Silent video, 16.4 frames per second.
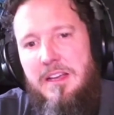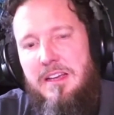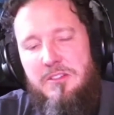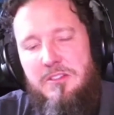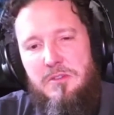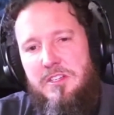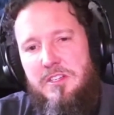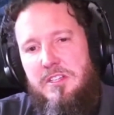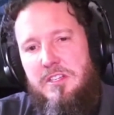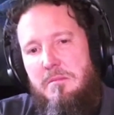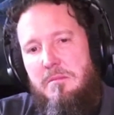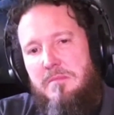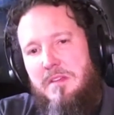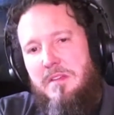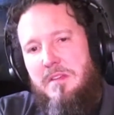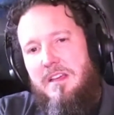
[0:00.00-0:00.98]
So
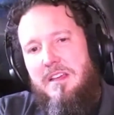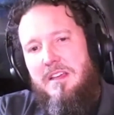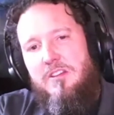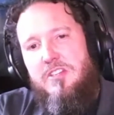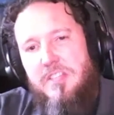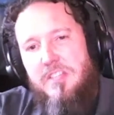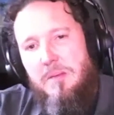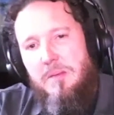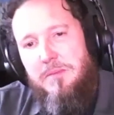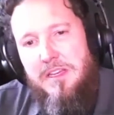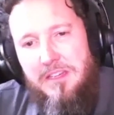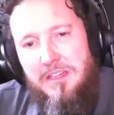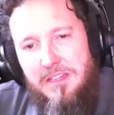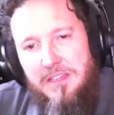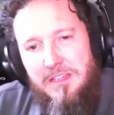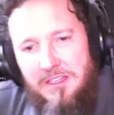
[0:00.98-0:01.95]
there's
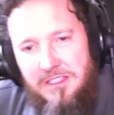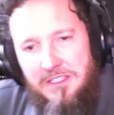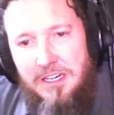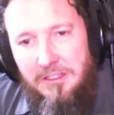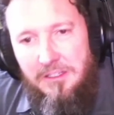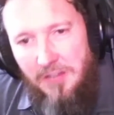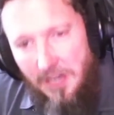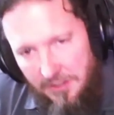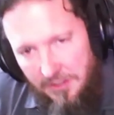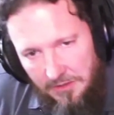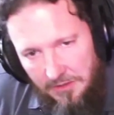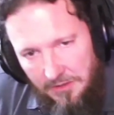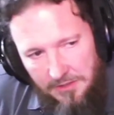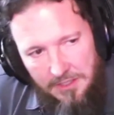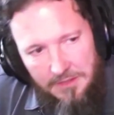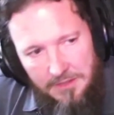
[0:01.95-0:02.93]
something
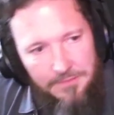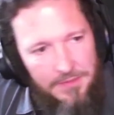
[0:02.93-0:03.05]
psychological there.